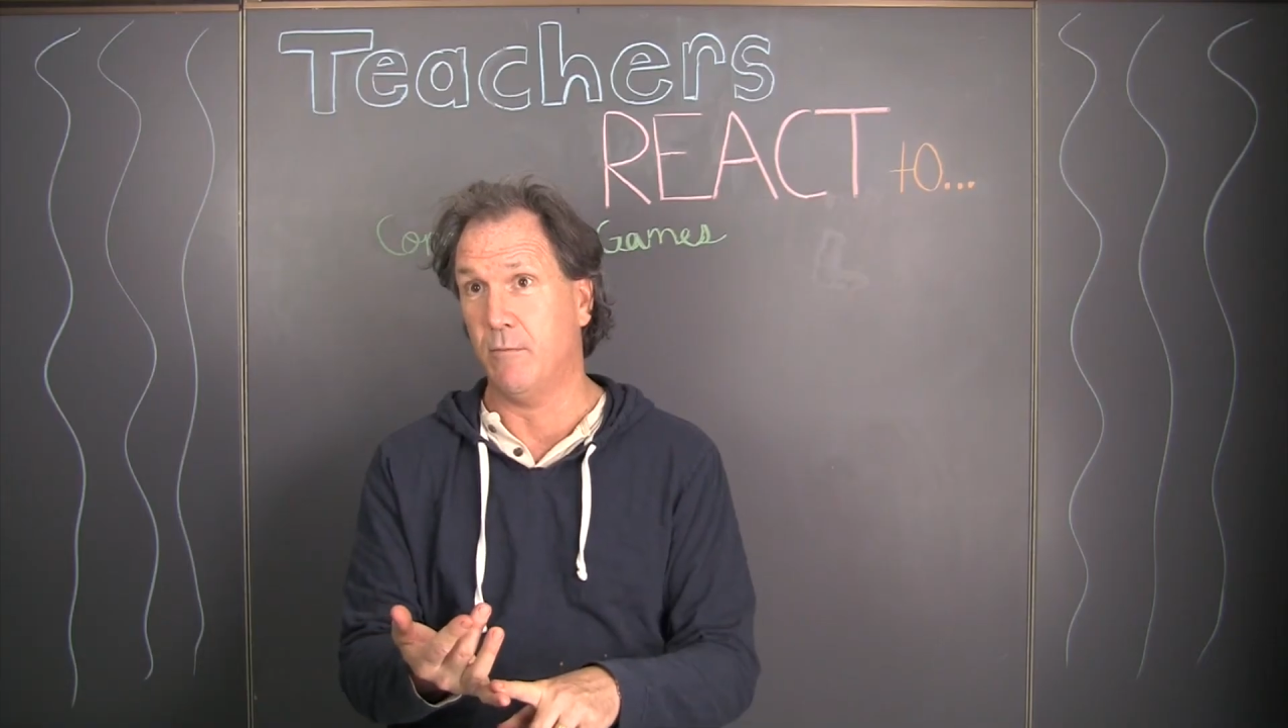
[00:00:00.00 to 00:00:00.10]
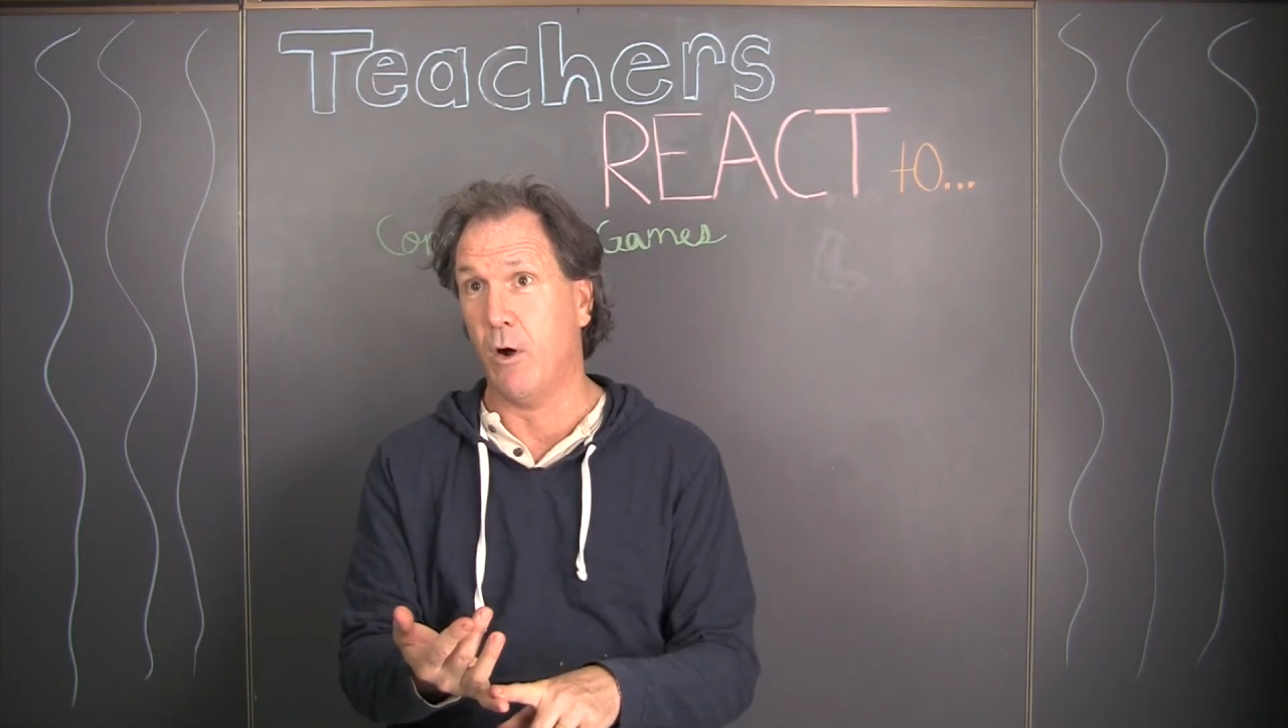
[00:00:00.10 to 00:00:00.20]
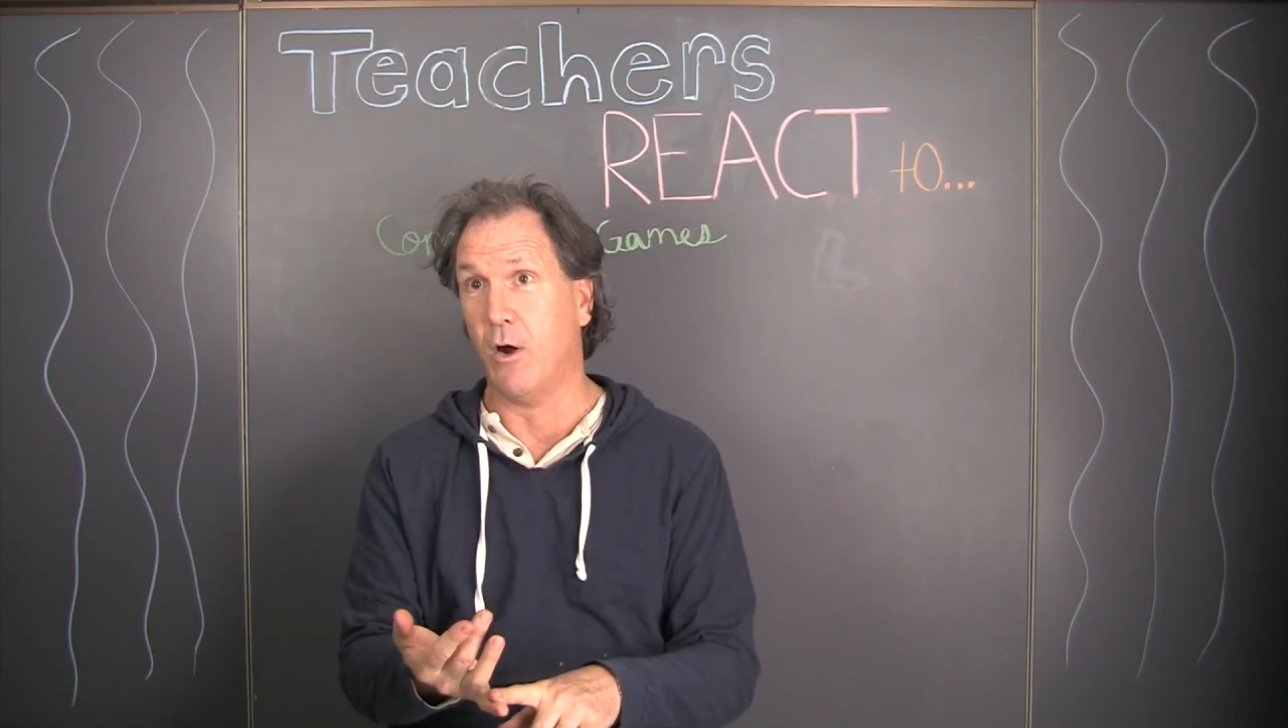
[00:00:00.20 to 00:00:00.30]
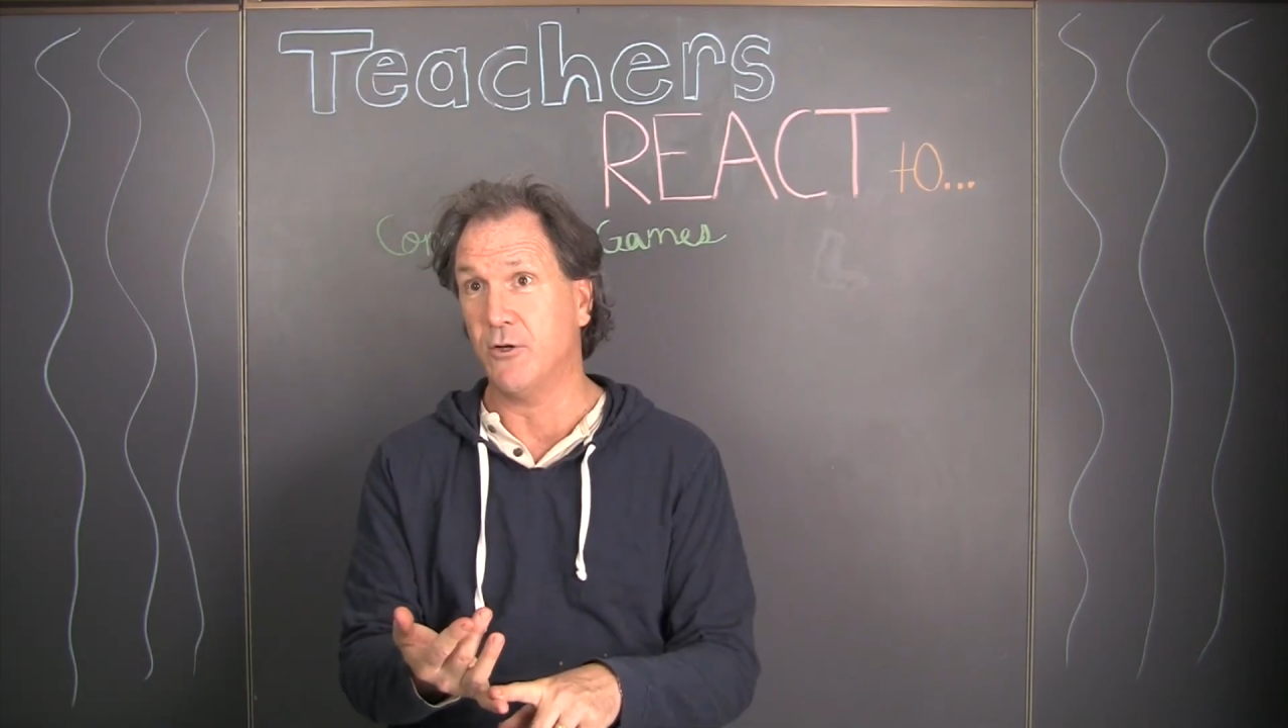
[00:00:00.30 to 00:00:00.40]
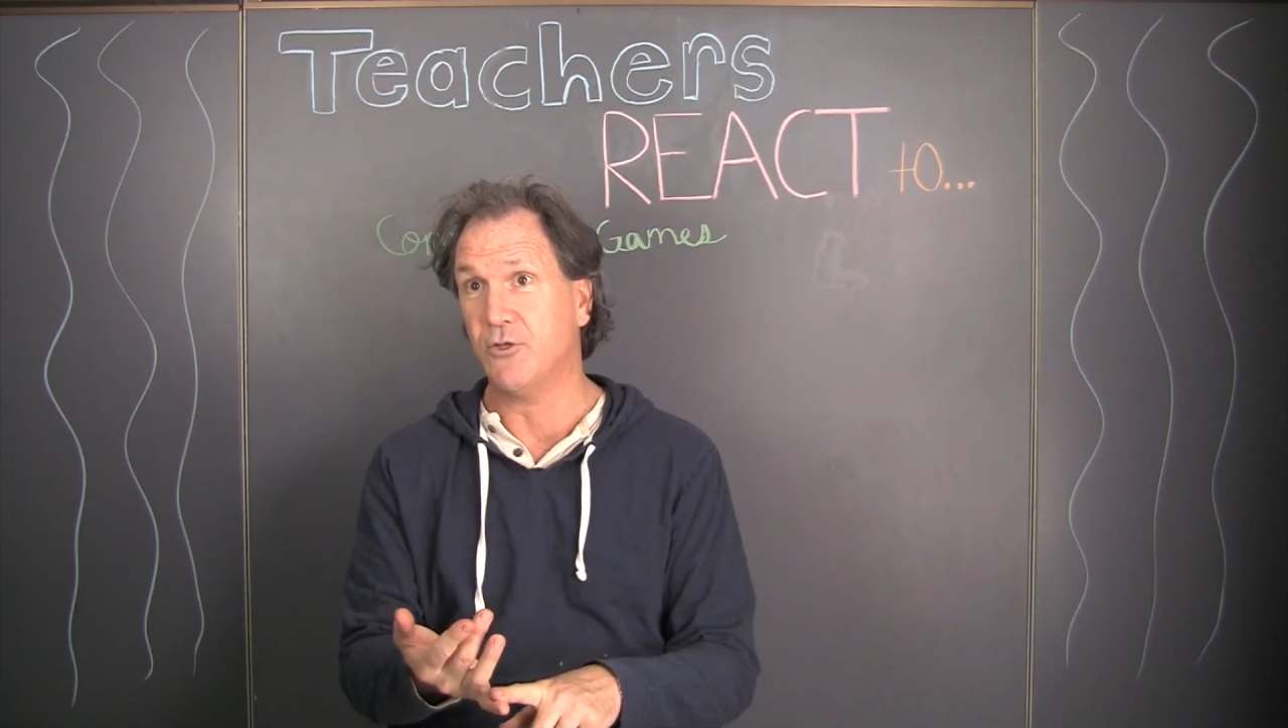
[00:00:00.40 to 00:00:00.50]

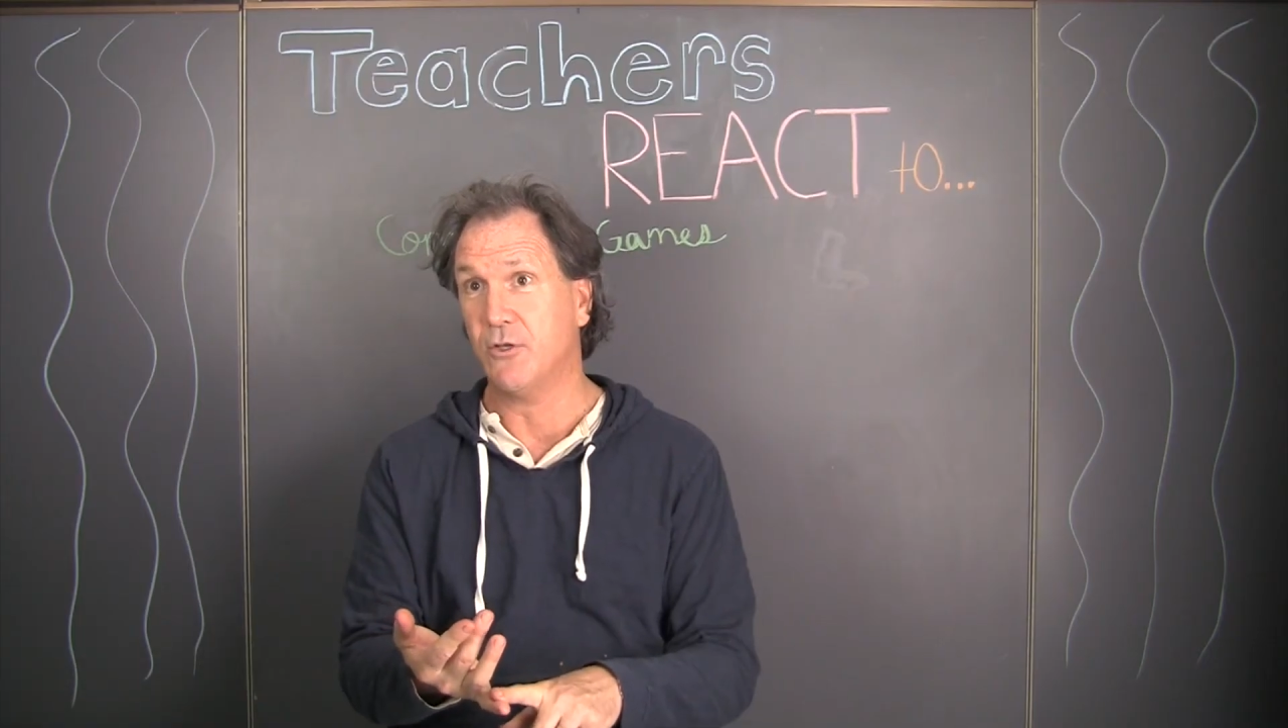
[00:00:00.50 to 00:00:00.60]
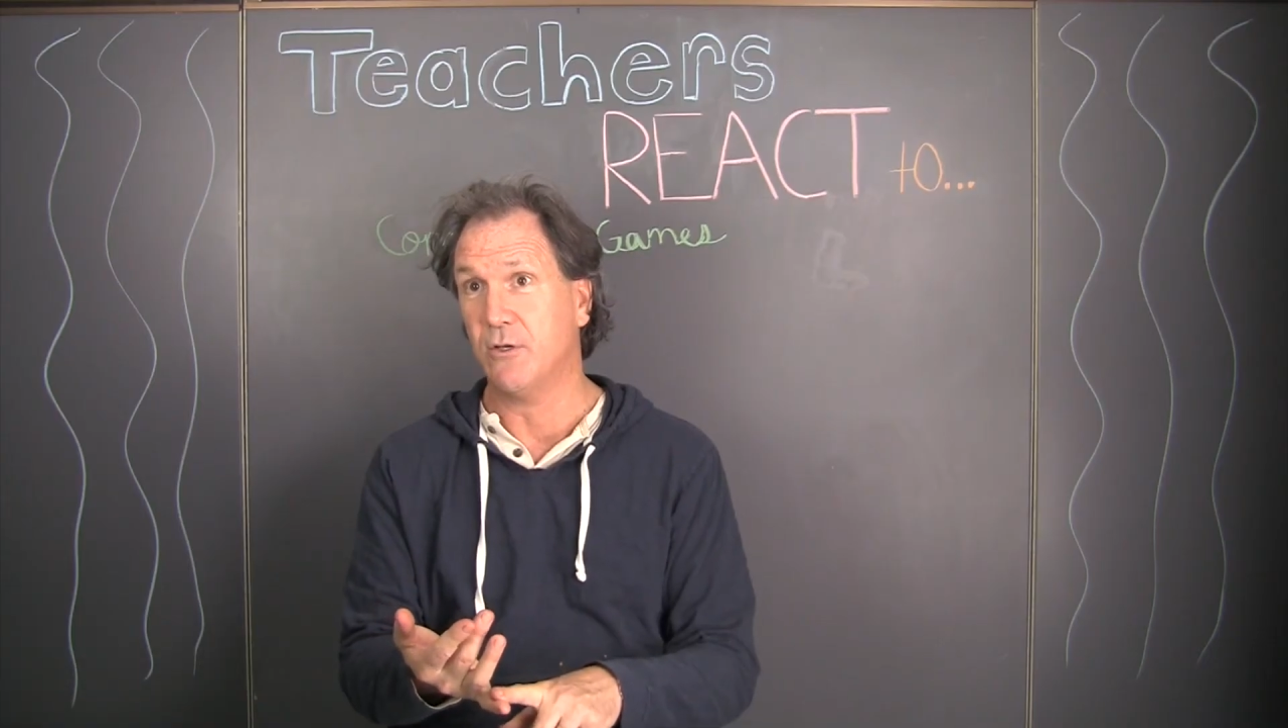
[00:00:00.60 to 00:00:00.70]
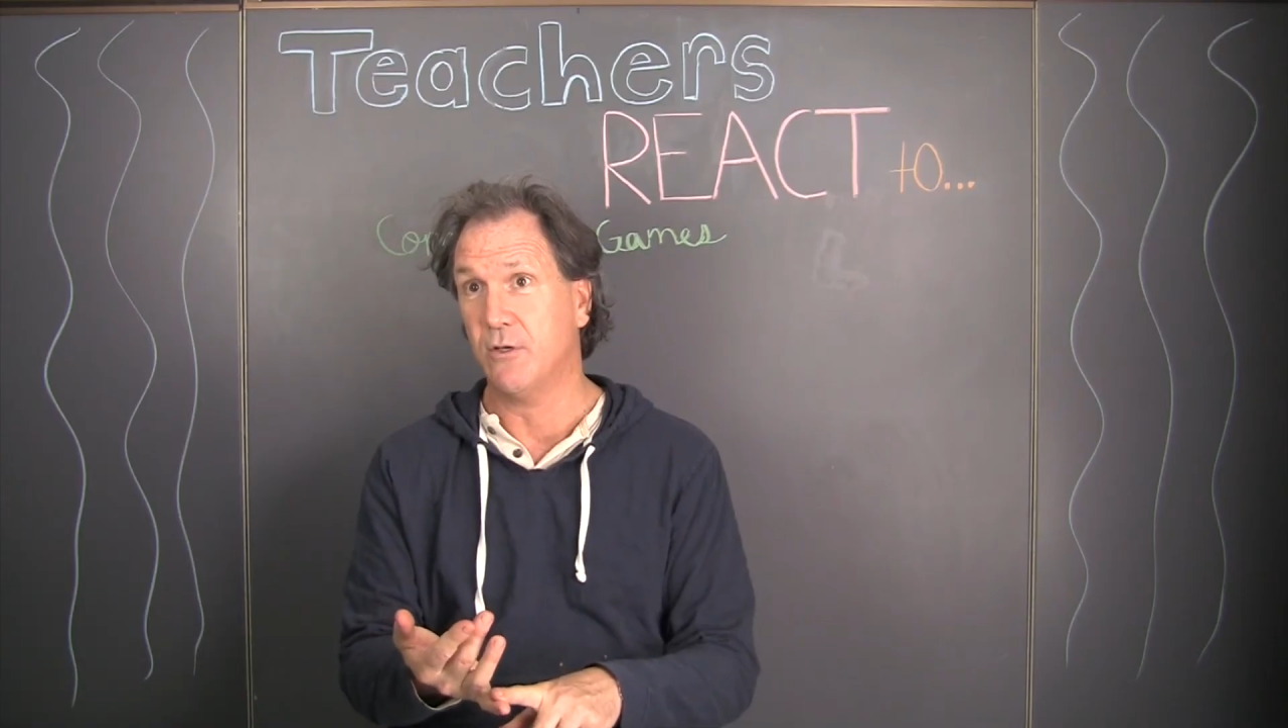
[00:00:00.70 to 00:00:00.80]
Marge,